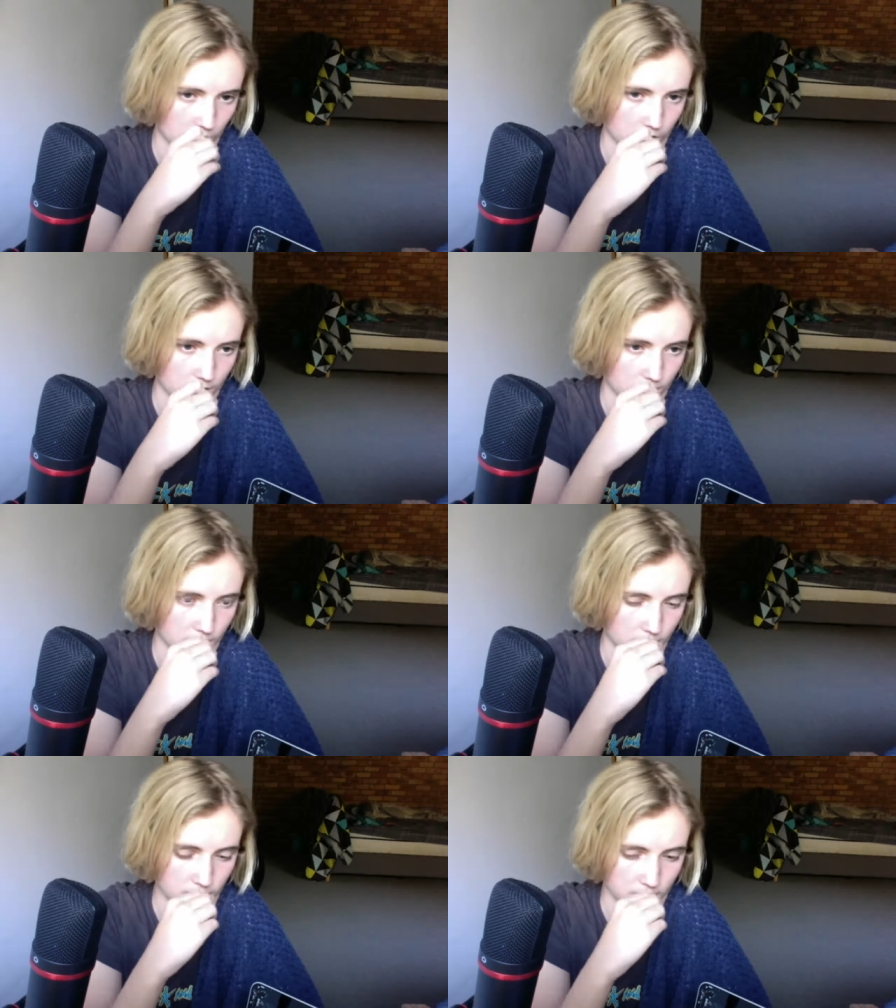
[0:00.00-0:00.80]
Yeah.
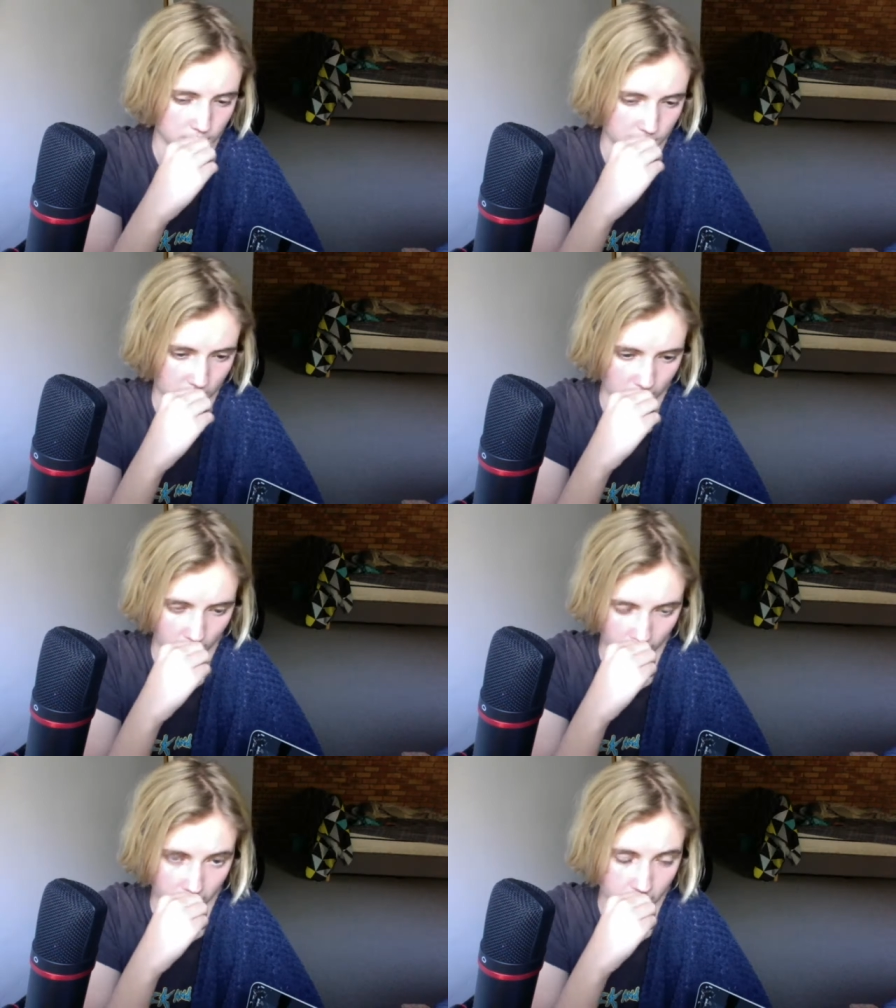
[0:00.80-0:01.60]

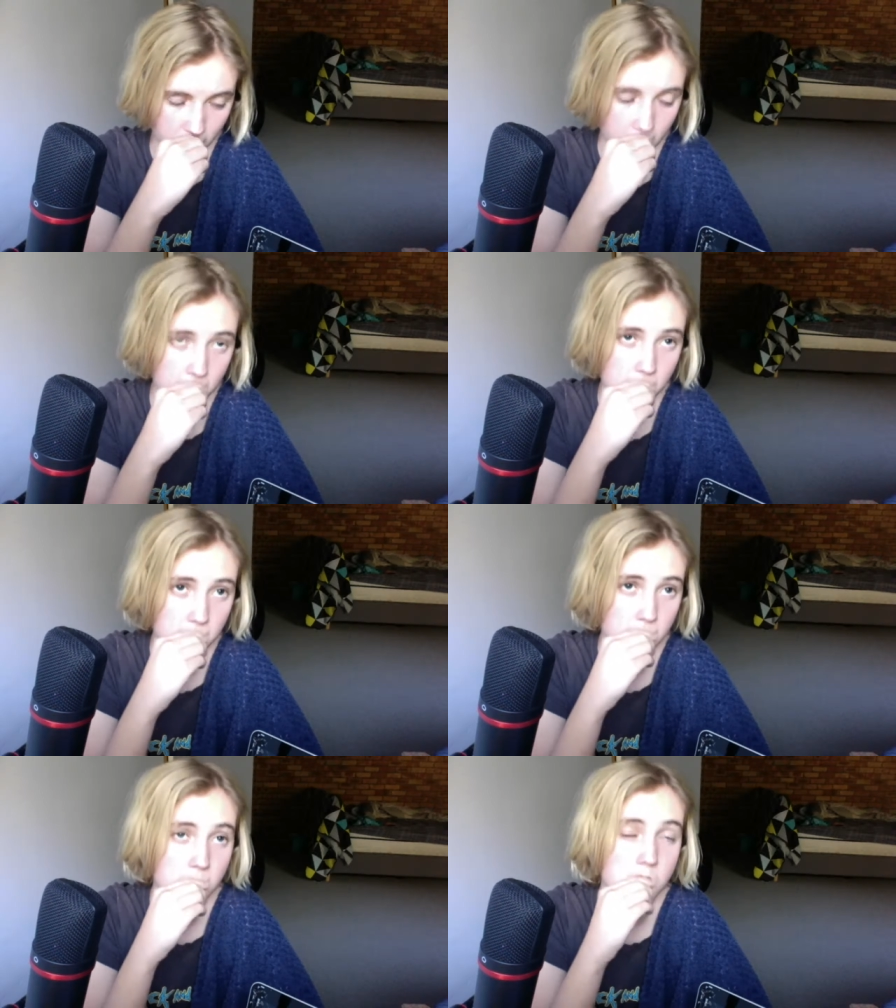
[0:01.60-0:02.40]
Oh yeah.
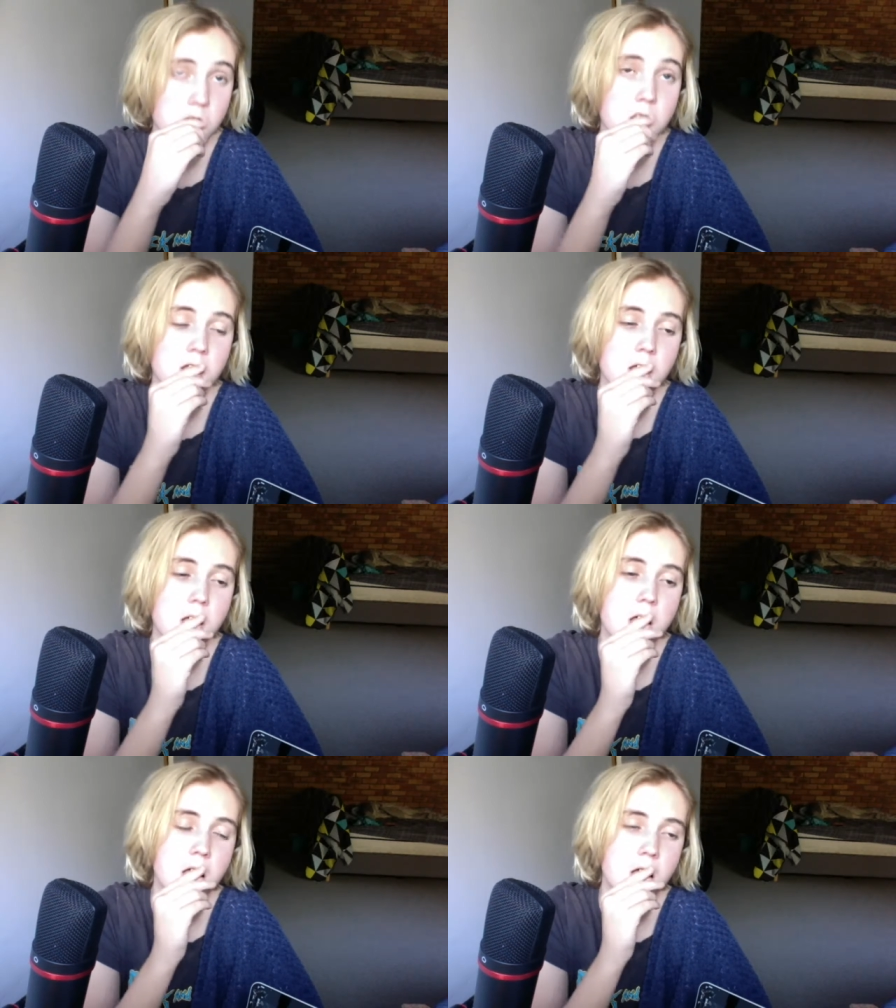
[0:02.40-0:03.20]
Sorry, I mentioned
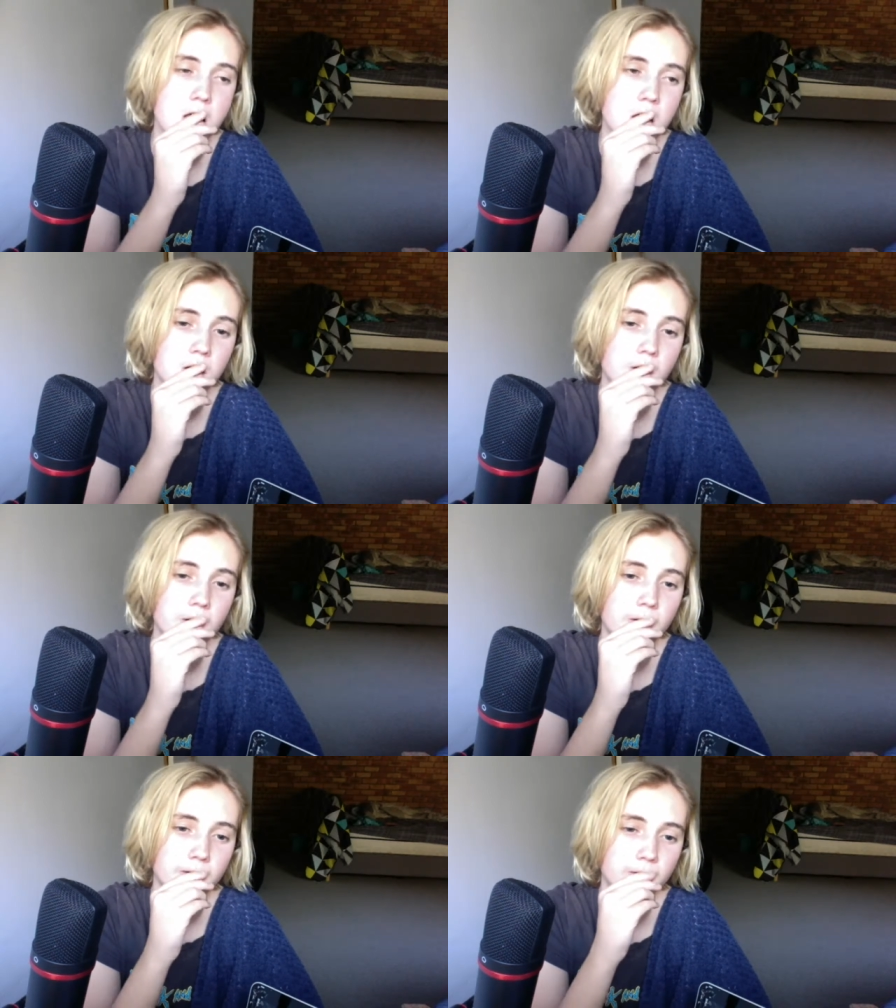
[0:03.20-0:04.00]
that in the YouTube live
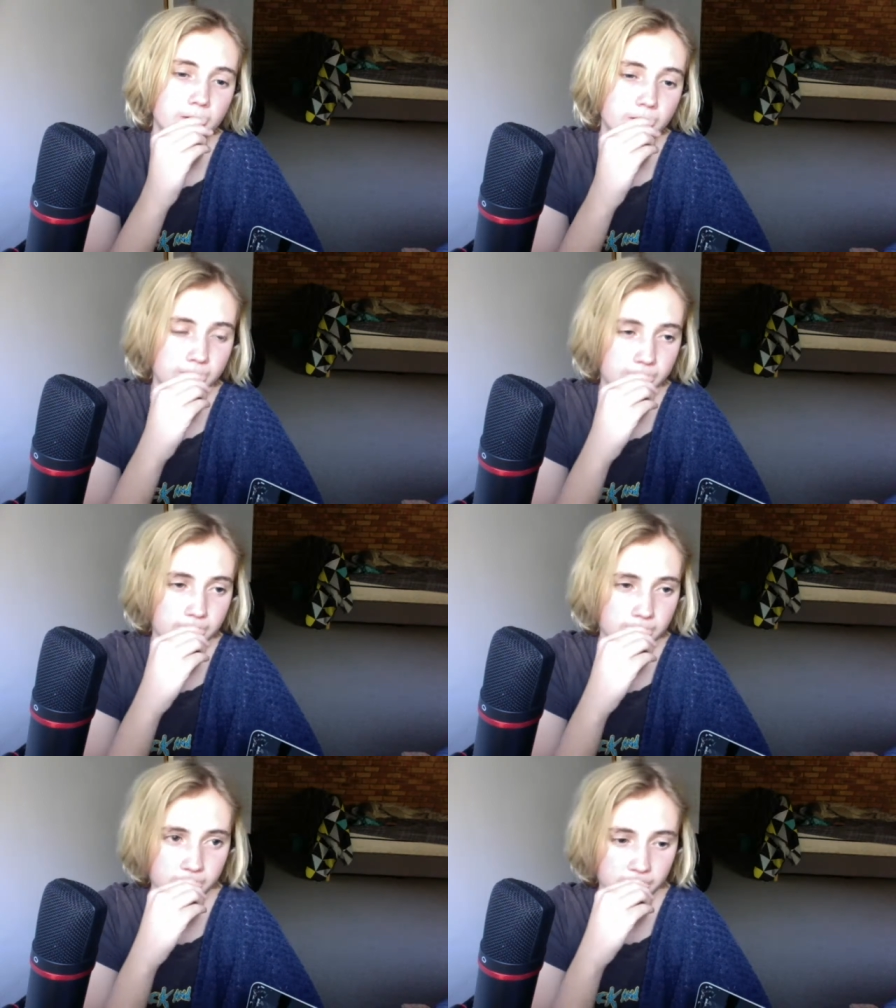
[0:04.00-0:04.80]
stream. Whoops, I'm gonna
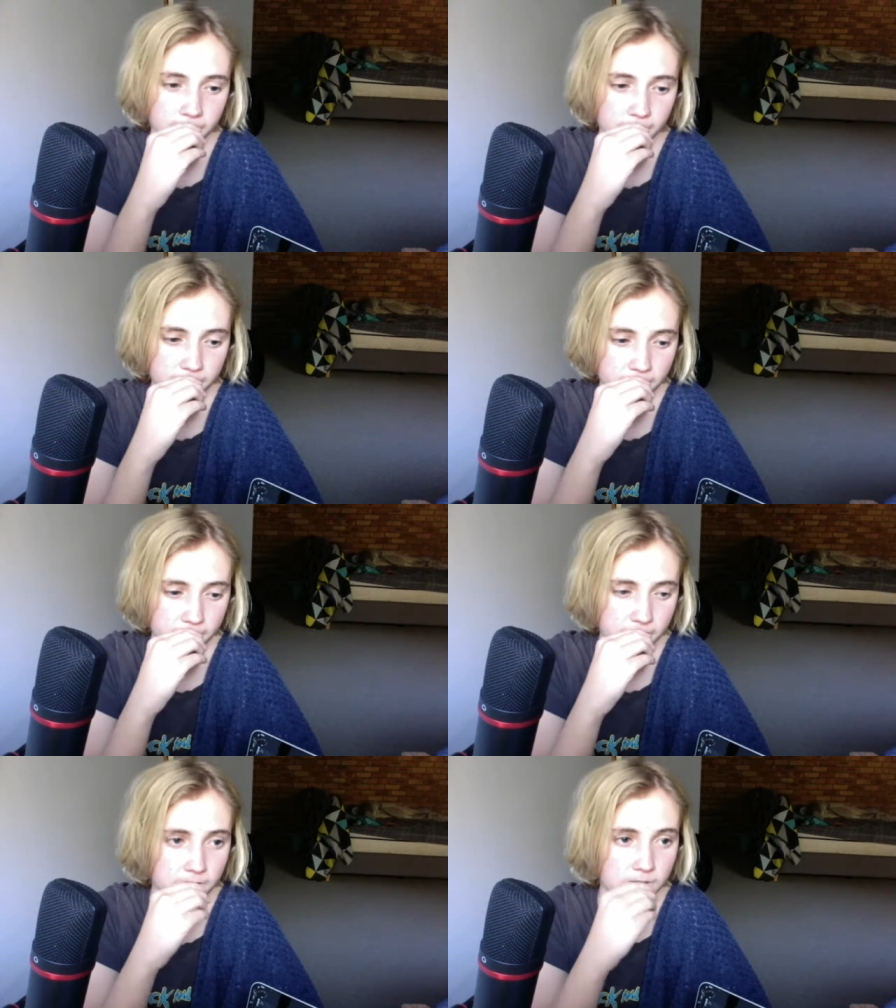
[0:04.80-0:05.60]
get
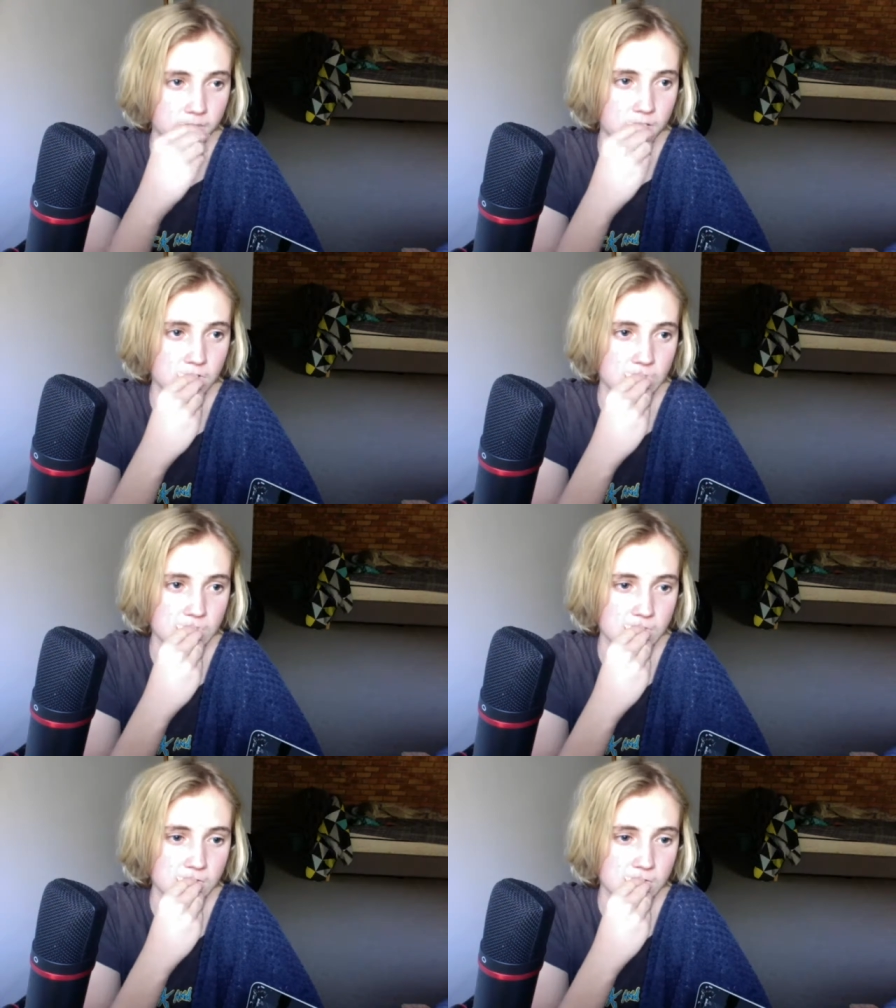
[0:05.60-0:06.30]
murdered by the